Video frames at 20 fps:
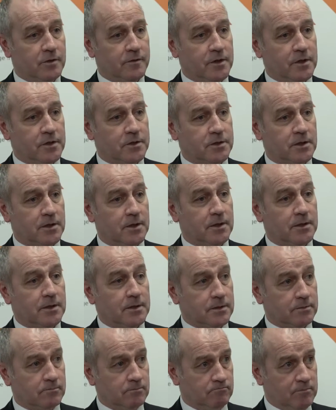University,
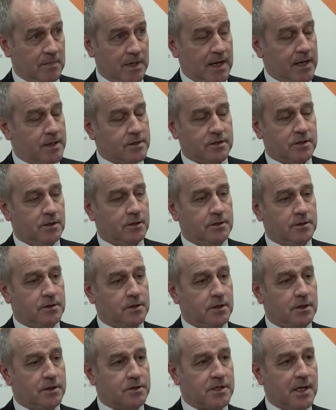
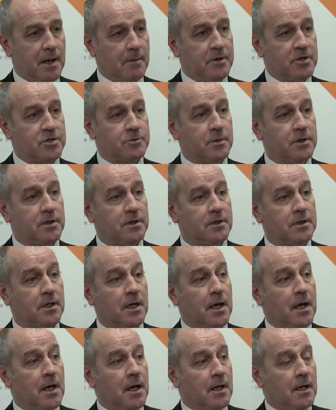excellent establishment.
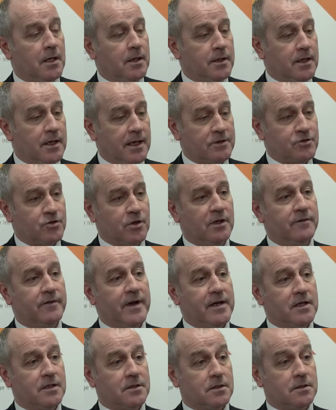The actual
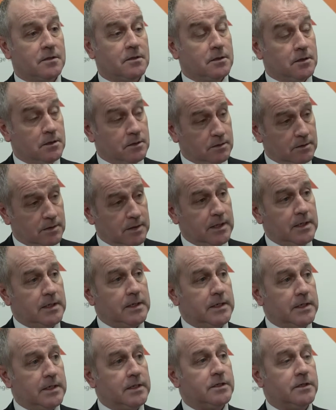event
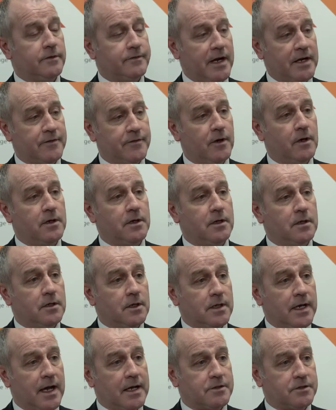is a
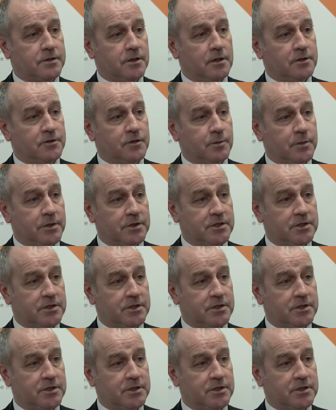fact-finding exercise for